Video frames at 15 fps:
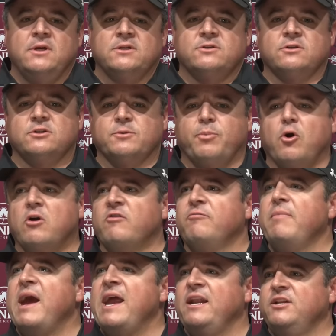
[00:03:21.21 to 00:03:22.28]
So there's a part of
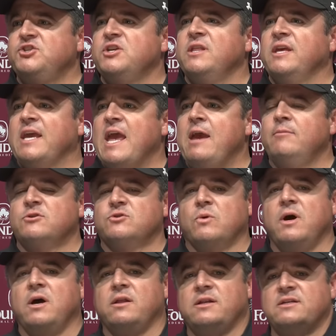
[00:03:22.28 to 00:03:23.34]
managing the game as
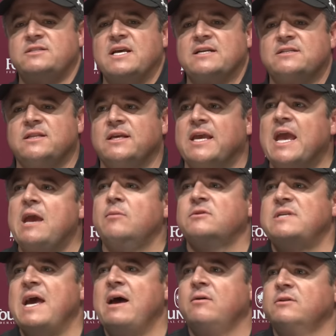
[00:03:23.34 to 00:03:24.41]
well and assessing the game
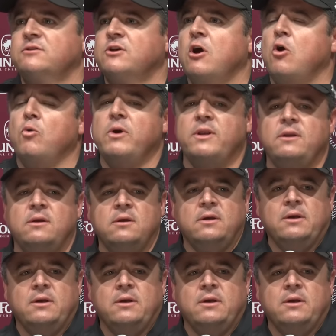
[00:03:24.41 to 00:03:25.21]
as how it's going.